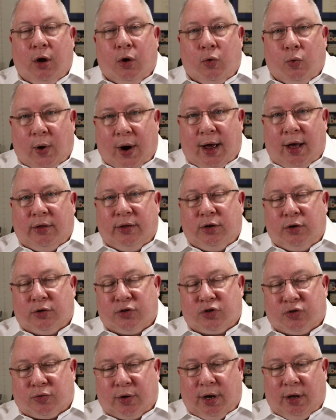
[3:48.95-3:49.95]
while in
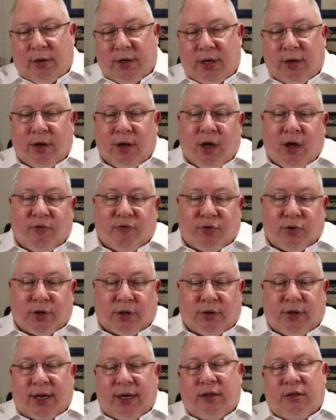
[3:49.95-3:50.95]
Australia for
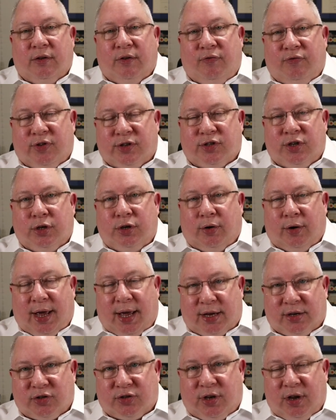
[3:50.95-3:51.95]
the length of visit you're
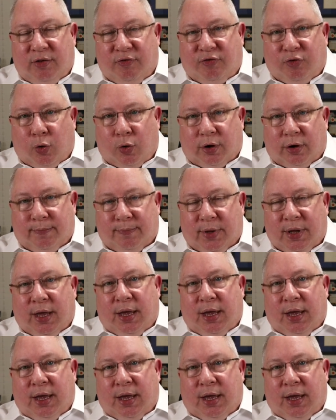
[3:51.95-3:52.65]
asking for.